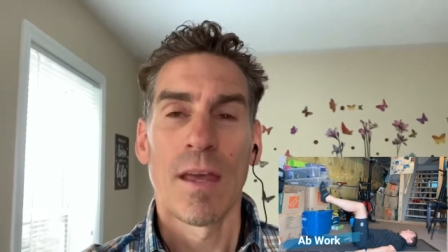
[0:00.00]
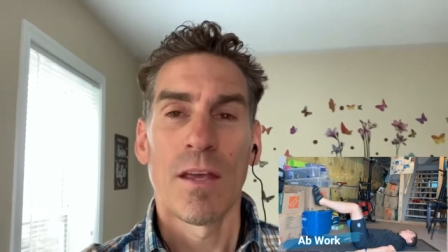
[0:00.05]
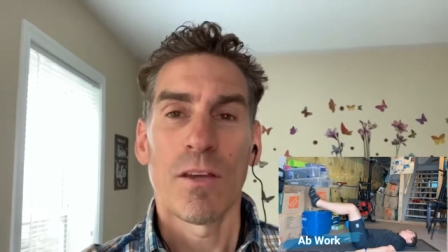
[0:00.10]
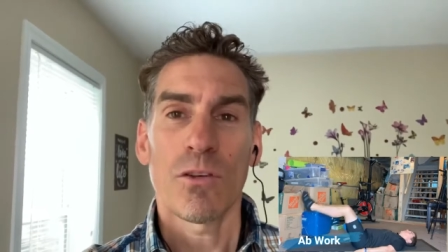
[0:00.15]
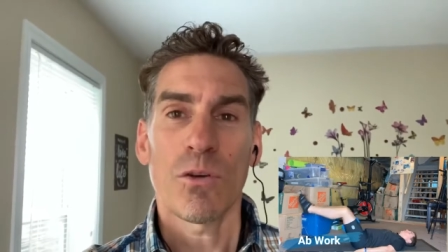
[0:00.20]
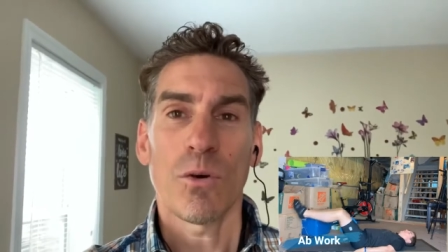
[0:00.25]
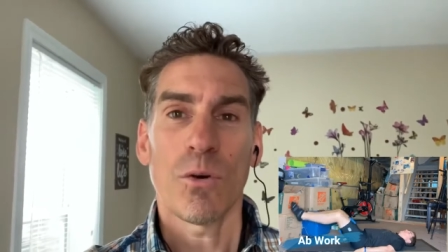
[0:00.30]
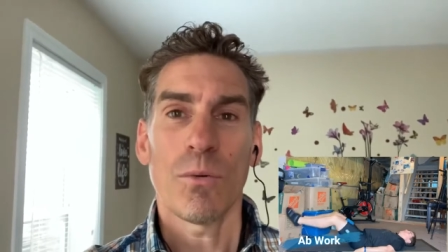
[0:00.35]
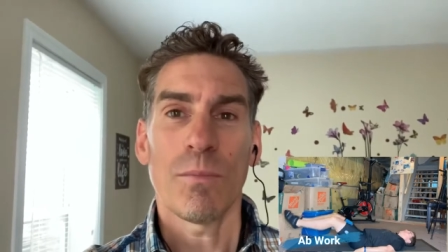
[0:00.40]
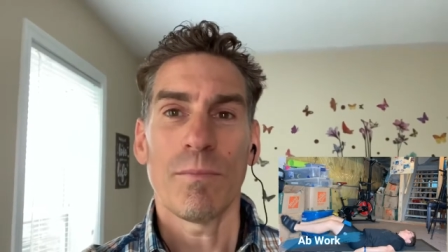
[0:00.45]

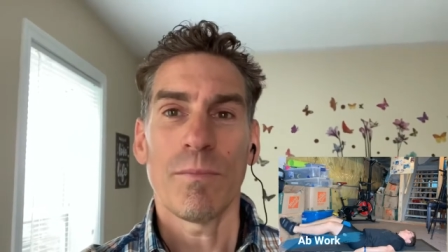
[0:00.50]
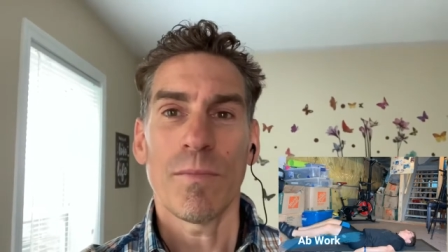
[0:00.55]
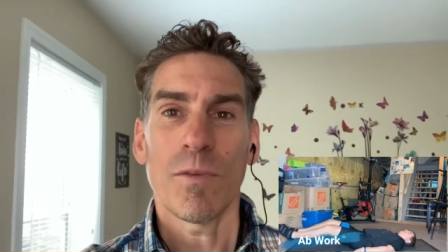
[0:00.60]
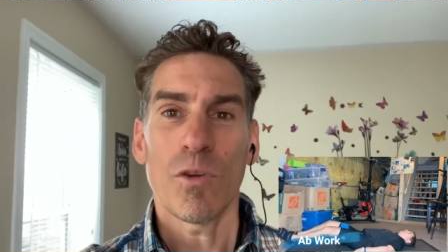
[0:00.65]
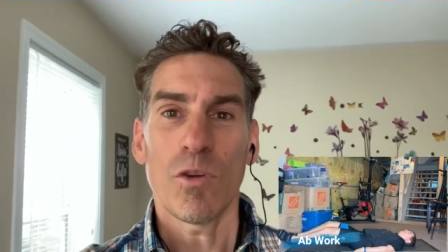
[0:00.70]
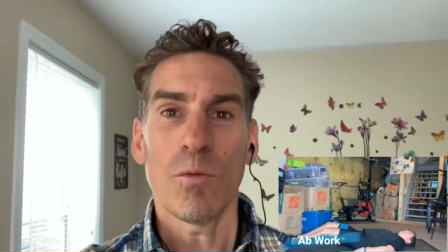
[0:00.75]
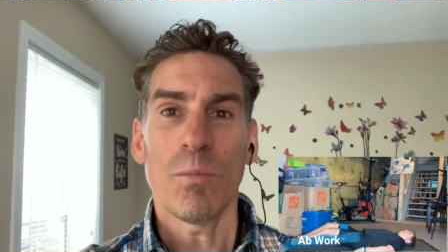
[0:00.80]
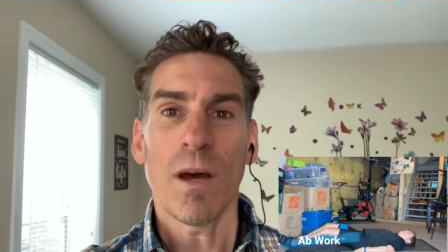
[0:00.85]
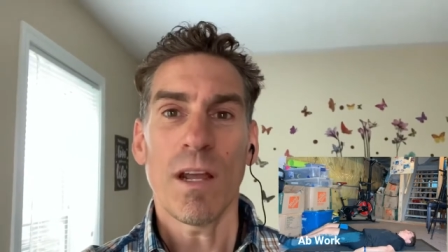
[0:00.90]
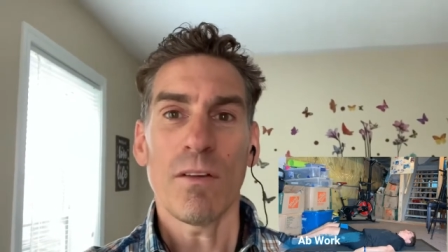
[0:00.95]
So
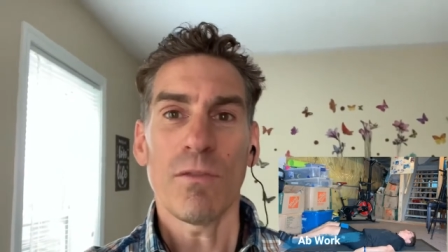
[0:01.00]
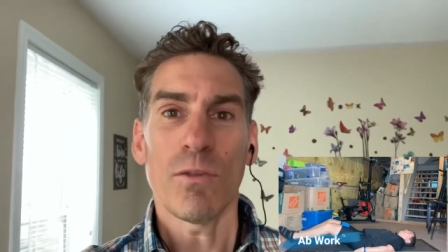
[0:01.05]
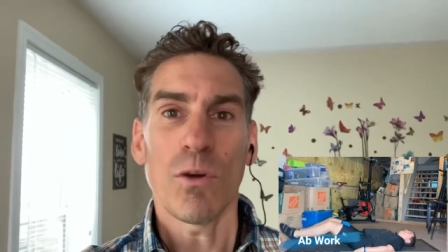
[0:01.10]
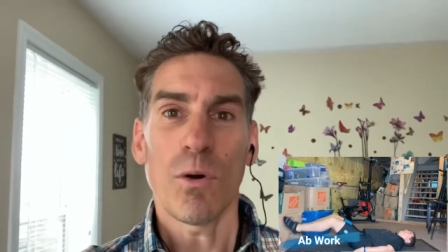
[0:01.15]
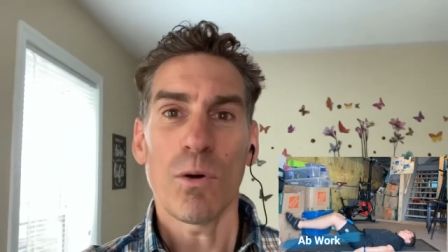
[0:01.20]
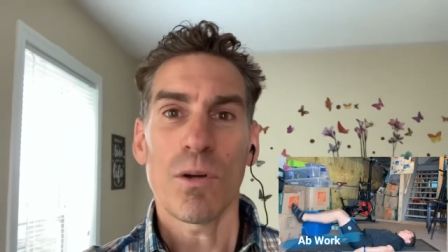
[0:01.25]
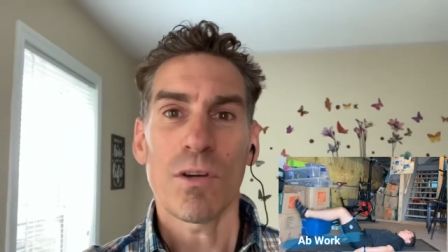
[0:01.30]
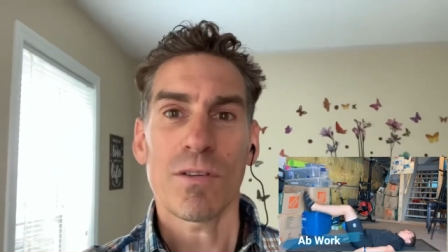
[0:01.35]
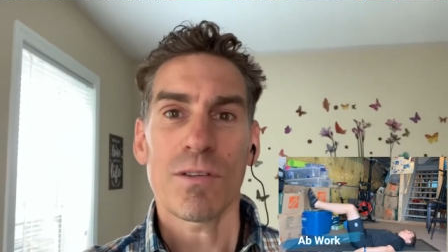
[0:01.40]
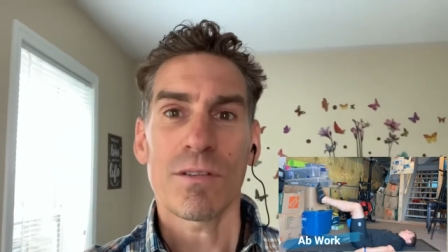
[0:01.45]
you might have
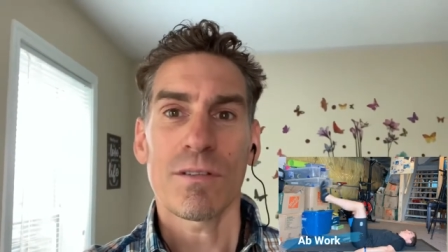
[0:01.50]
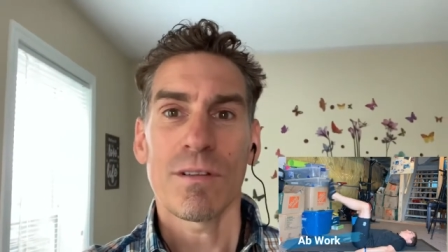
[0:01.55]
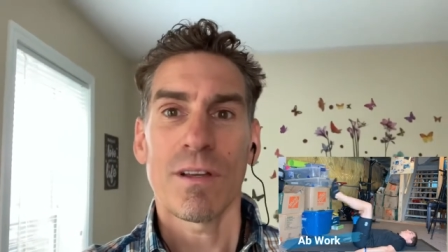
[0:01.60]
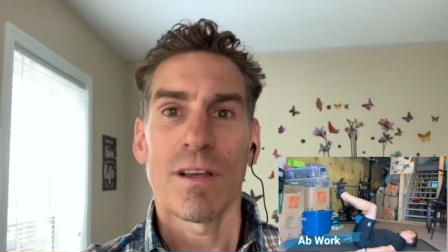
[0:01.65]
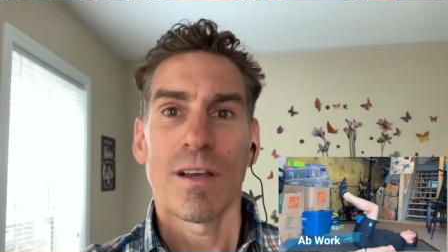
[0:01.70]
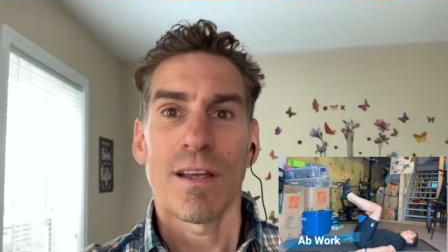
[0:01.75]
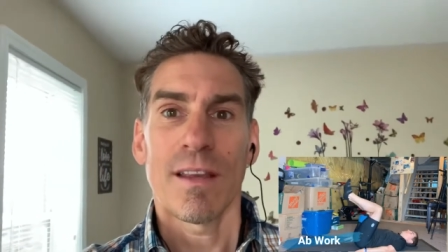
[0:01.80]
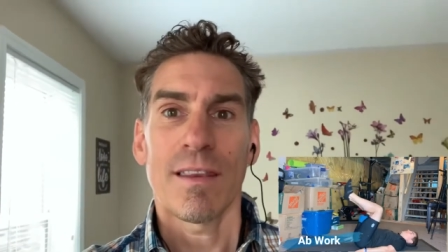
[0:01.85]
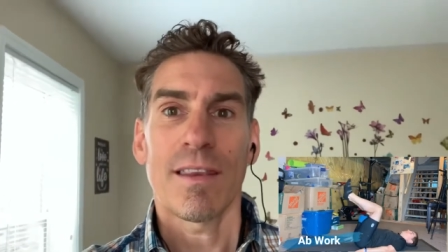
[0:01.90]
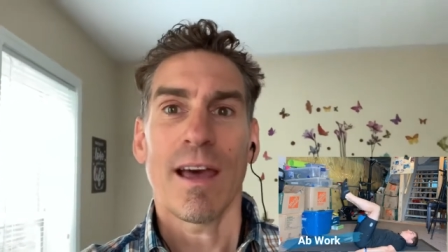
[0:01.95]
noticed
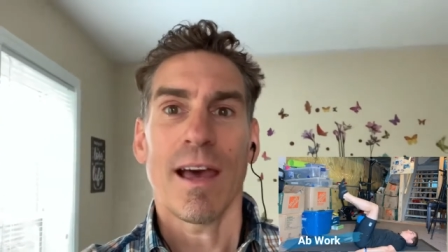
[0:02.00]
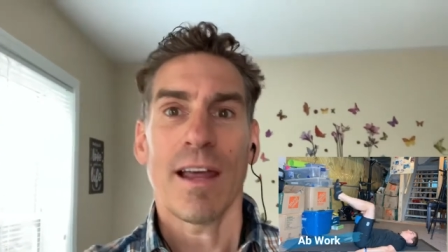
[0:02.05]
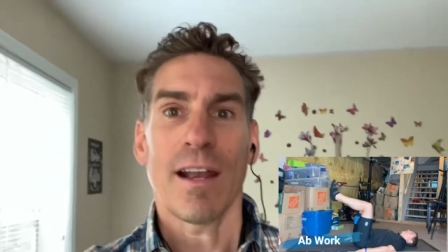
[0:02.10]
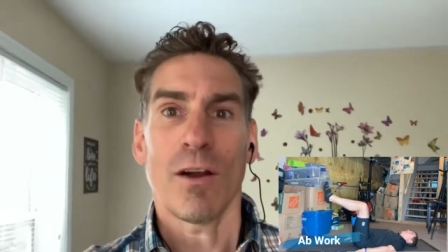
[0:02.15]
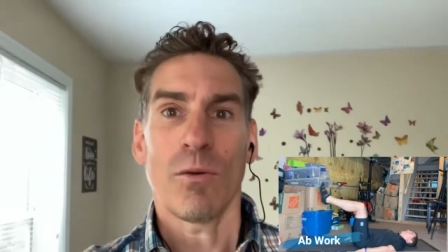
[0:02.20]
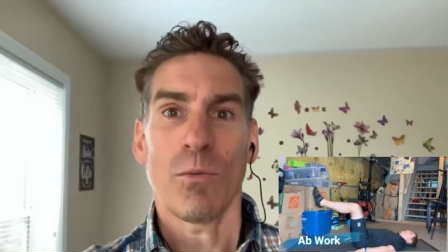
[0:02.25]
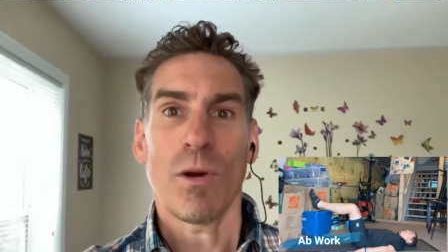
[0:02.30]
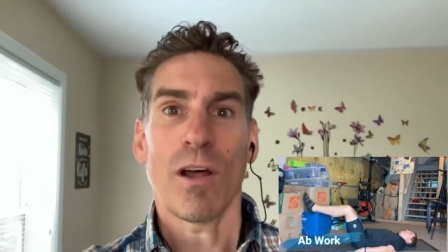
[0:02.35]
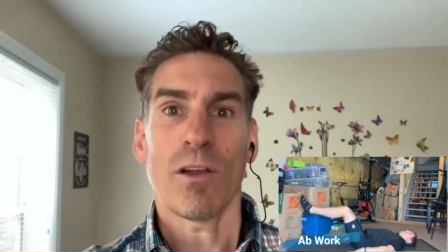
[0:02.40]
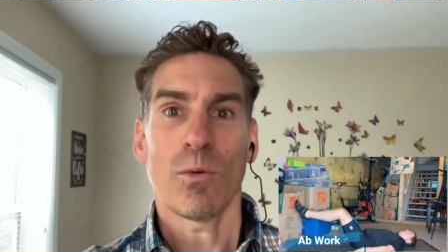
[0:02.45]
that
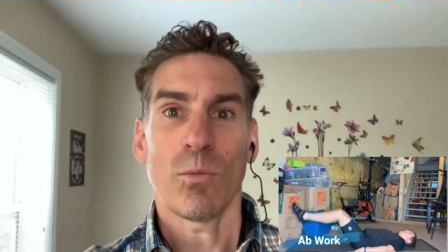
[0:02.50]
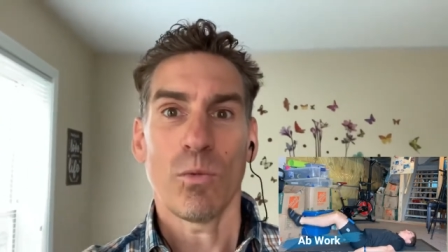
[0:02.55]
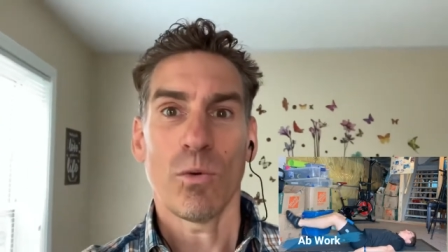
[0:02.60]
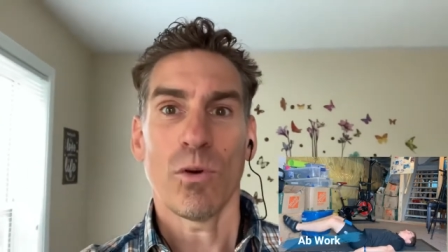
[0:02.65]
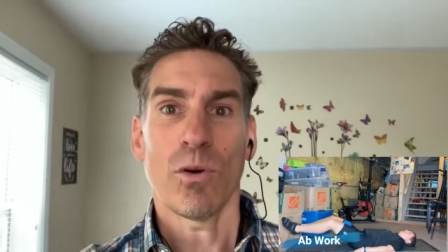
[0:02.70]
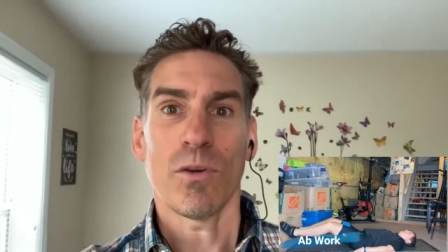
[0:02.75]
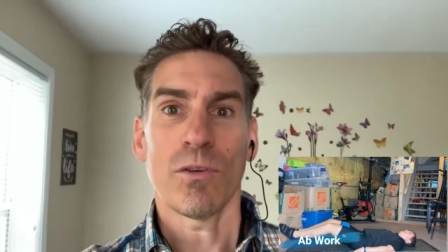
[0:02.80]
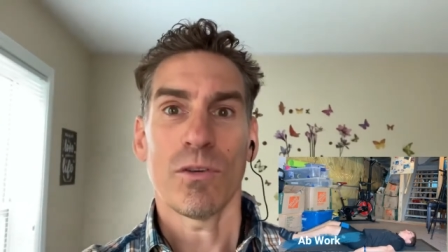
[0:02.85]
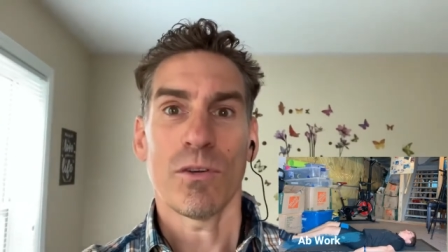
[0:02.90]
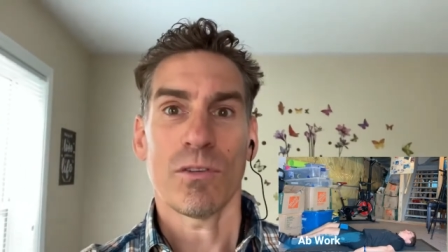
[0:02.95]
around the world,